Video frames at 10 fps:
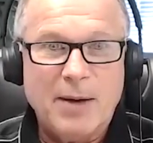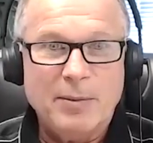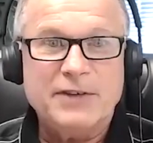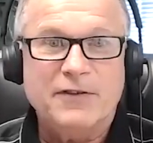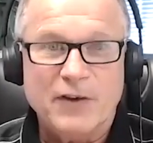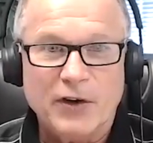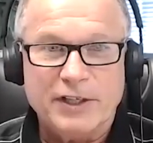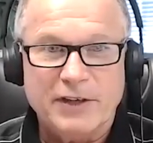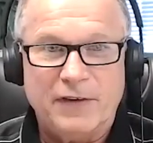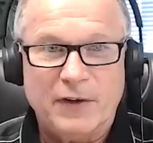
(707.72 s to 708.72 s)
is very
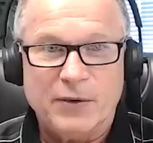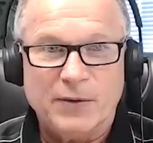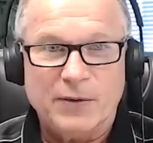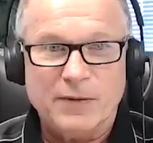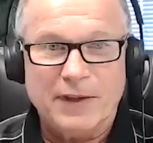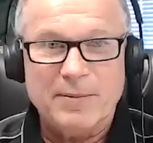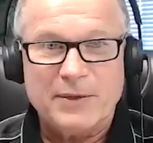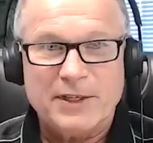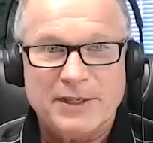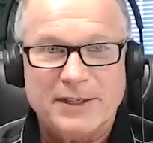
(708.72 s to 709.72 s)
difficult for them
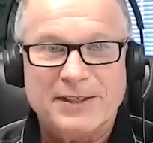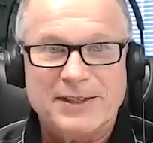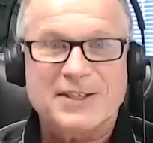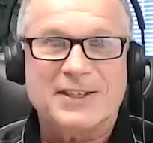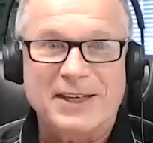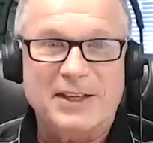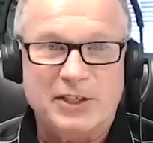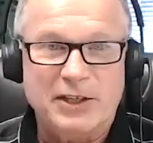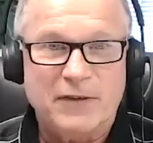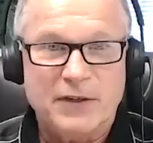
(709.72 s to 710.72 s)
to see the
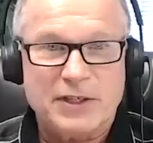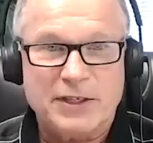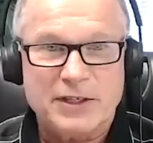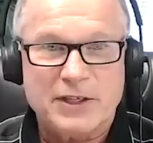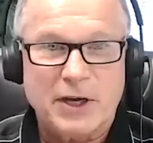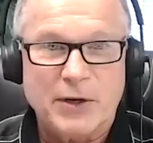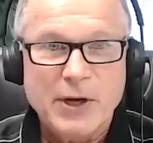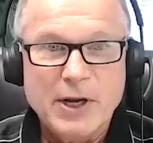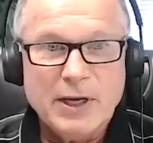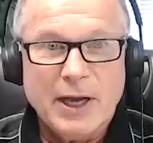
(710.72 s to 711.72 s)
differences. So,
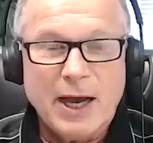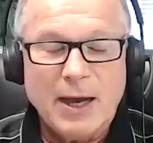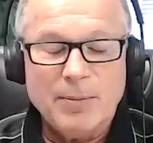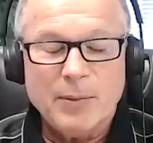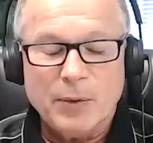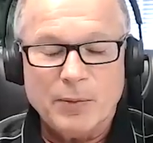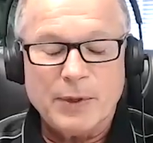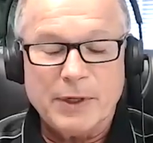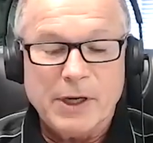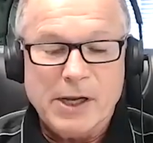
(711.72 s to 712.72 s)

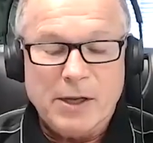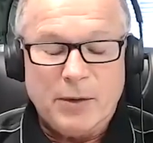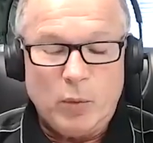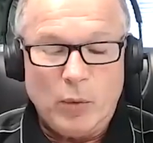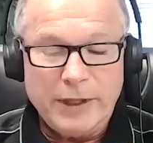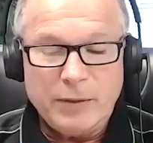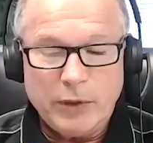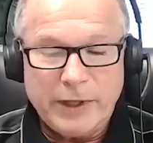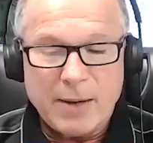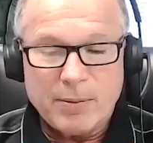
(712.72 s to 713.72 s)
but
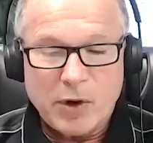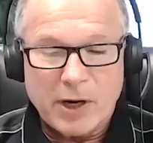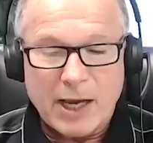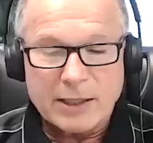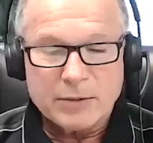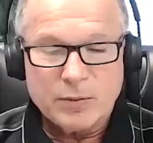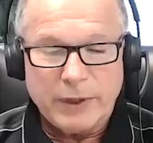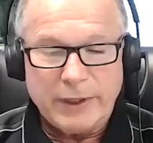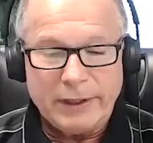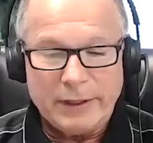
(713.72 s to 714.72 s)
with our product,
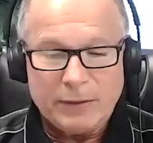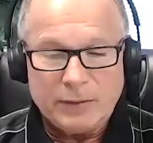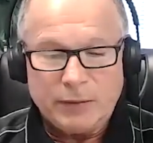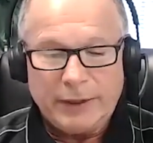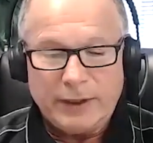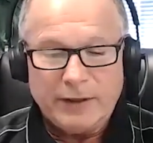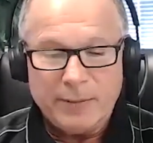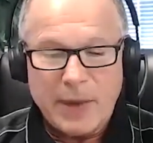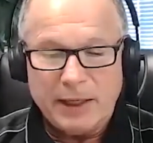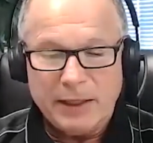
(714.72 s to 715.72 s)
we have
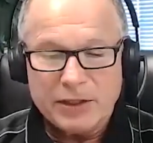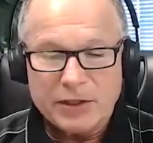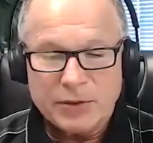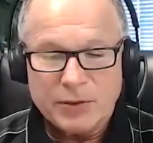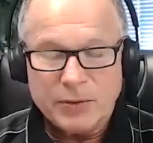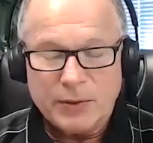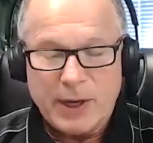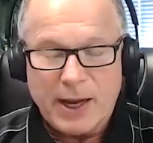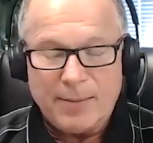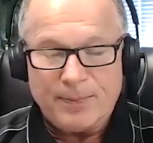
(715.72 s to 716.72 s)
managed to
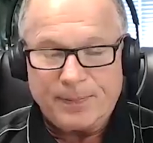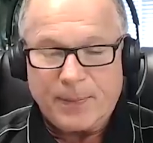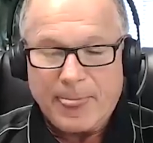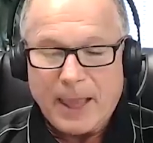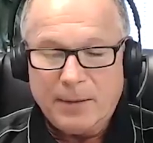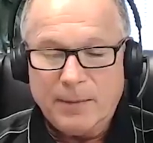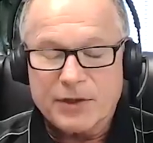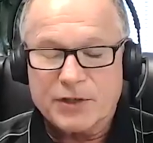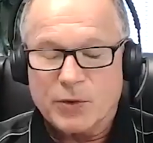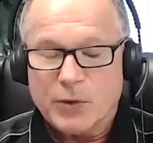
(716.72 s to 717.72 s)

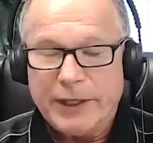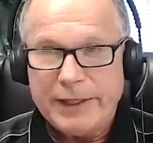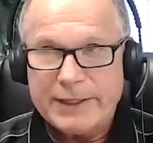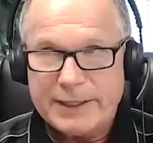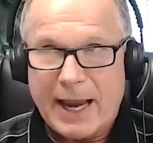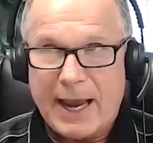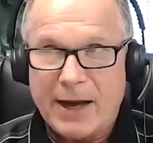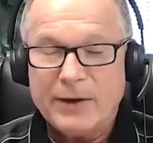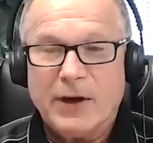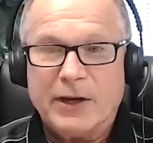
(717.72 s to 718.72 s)
squeeze
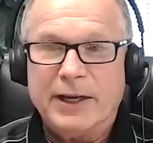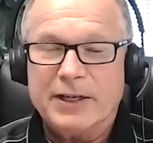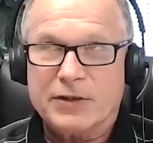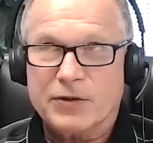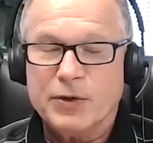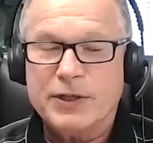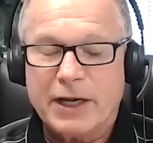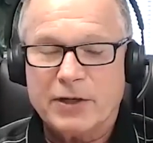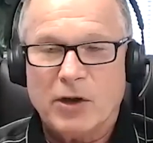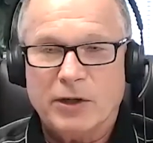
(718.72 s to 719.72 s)
out, I guess, through
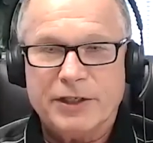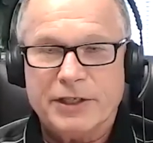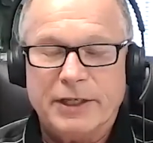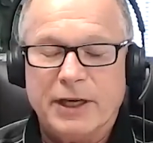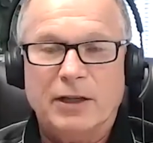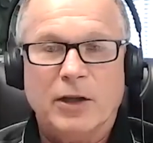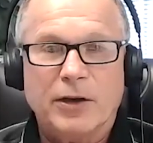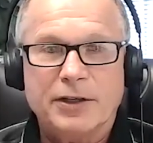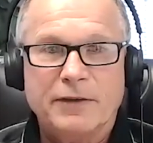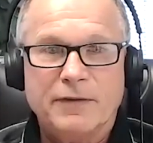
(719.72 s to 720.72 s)
technology, a lot
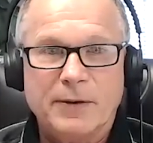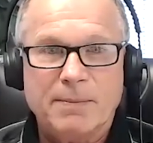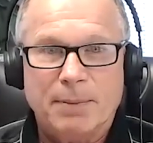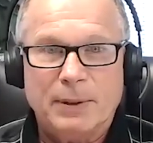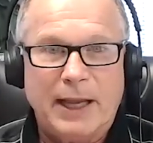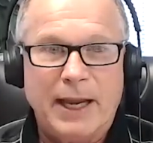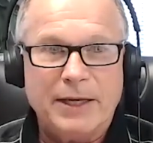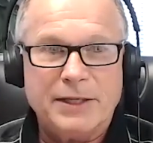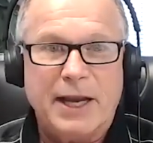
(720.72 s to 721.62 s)
of different plant